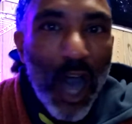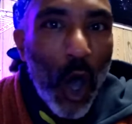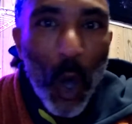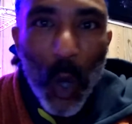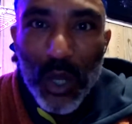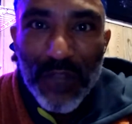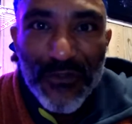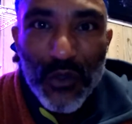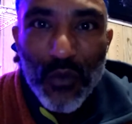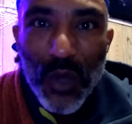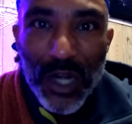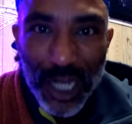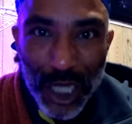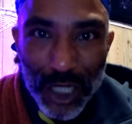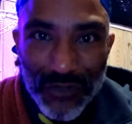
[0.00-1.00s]
All of you
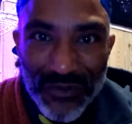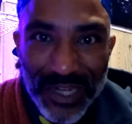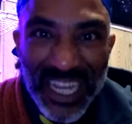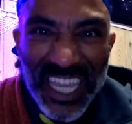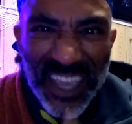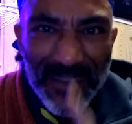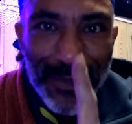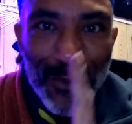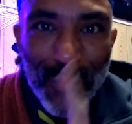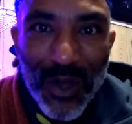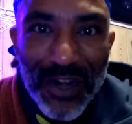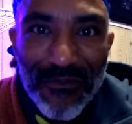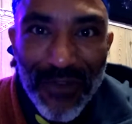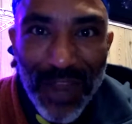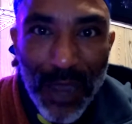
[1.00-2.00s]
100, give me
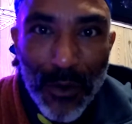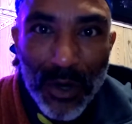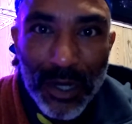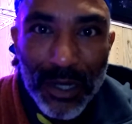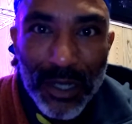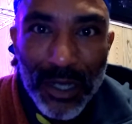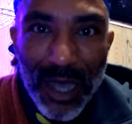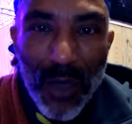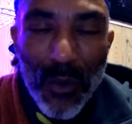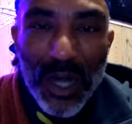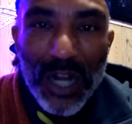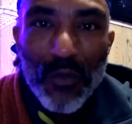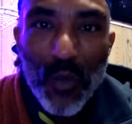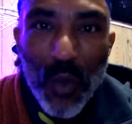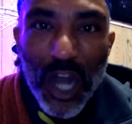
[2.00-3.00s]
one flower. I
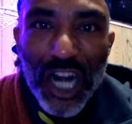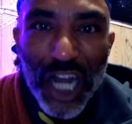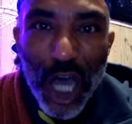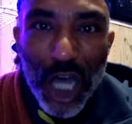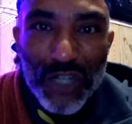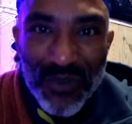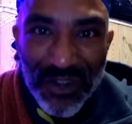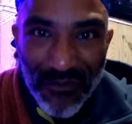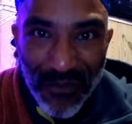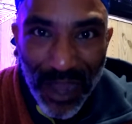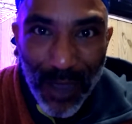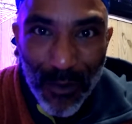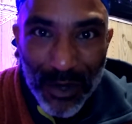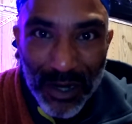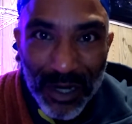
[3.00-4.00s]
want 100
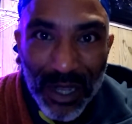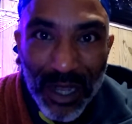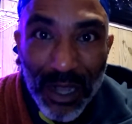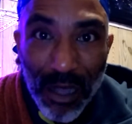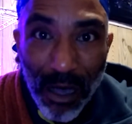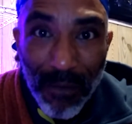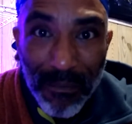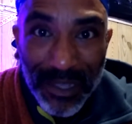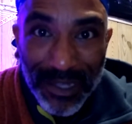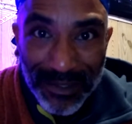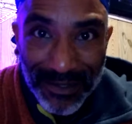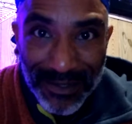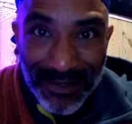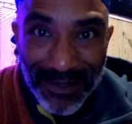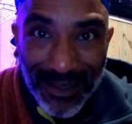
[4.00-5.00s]
flower
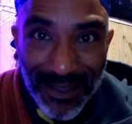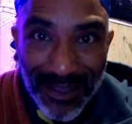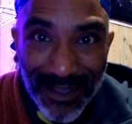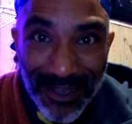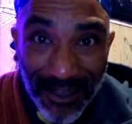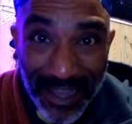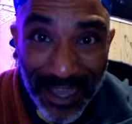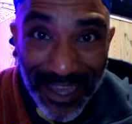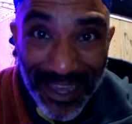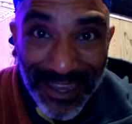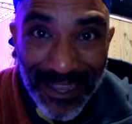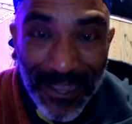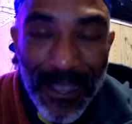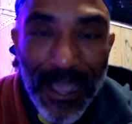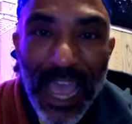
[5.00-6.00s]
comments,
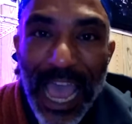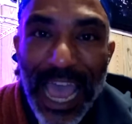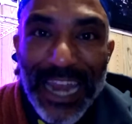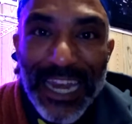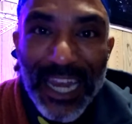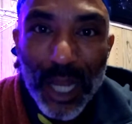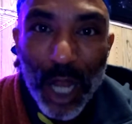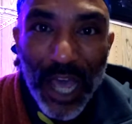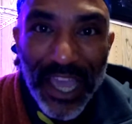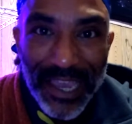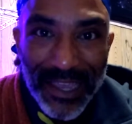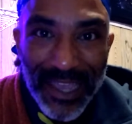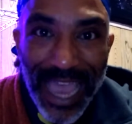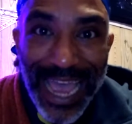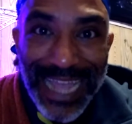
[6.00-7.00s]
okay? And
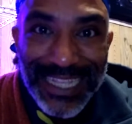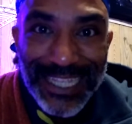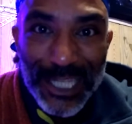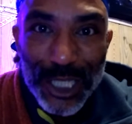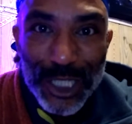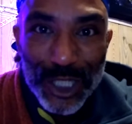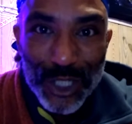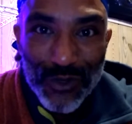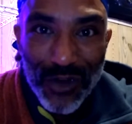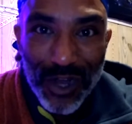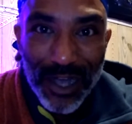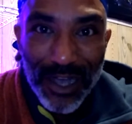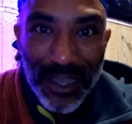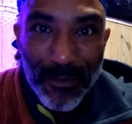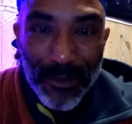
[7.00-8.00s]
like and
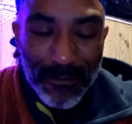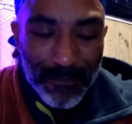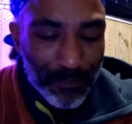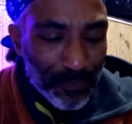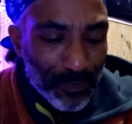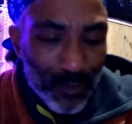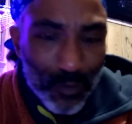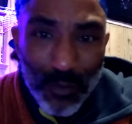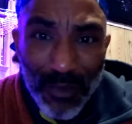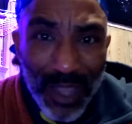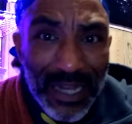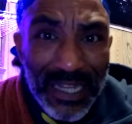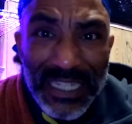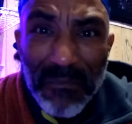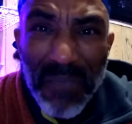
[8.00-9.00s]
subscribe.
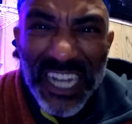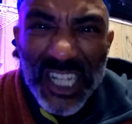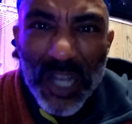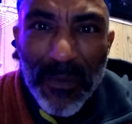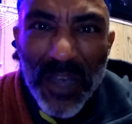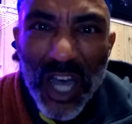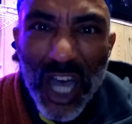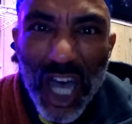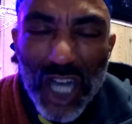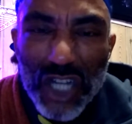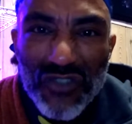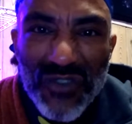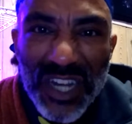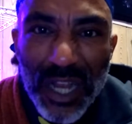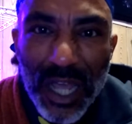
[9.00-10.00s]
Let's match up
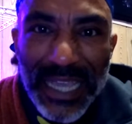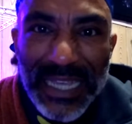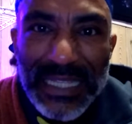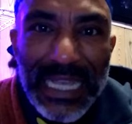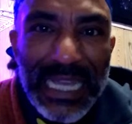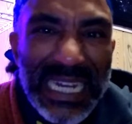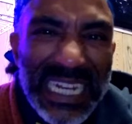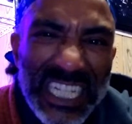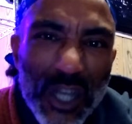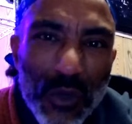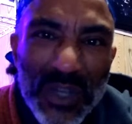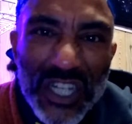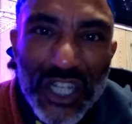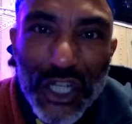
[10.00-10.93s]
100 likes. Let's go with